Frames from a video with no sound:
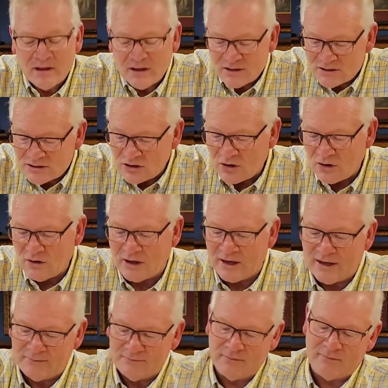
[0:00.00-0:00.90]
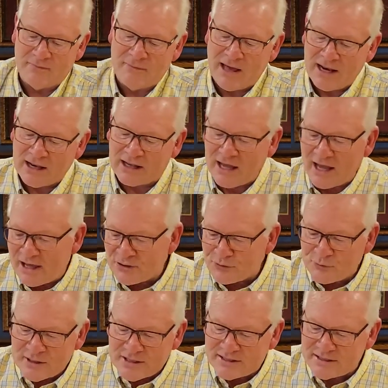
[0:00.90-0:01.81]
So um, Malachi
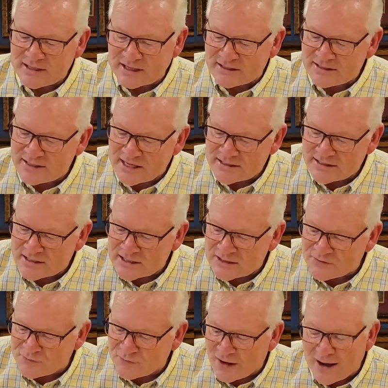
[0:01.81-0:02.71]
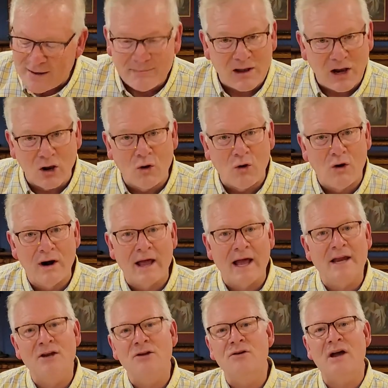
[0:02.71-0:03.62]
3:6 says this: "For I'm the Lord;
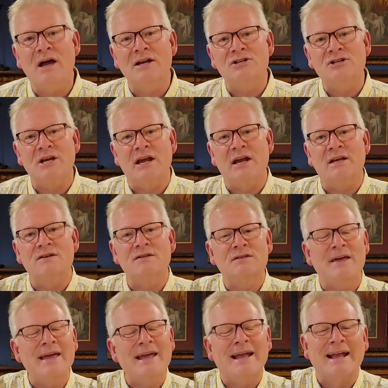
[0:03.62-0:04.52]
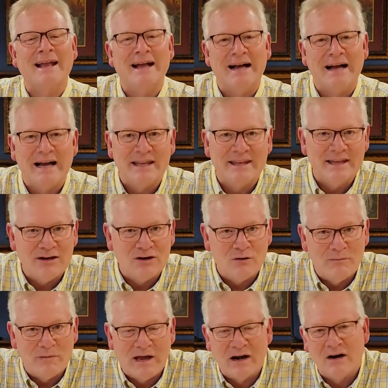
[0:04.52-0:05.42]
I do not change." Thank God that no
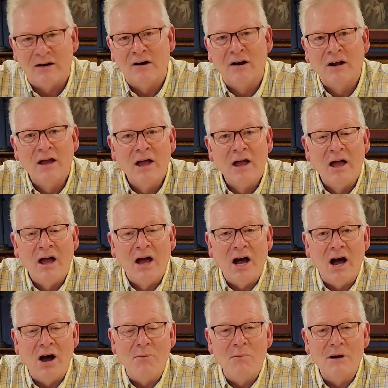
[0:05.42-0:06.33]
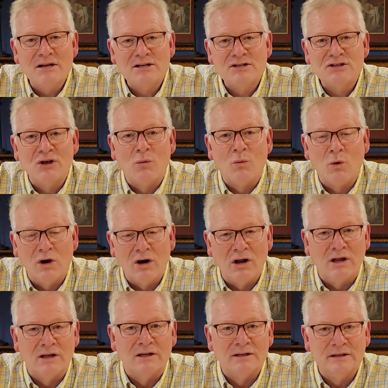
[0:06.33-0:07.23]
matter how much the
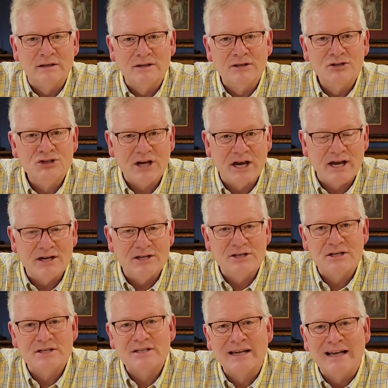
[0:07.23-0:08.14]
world changes.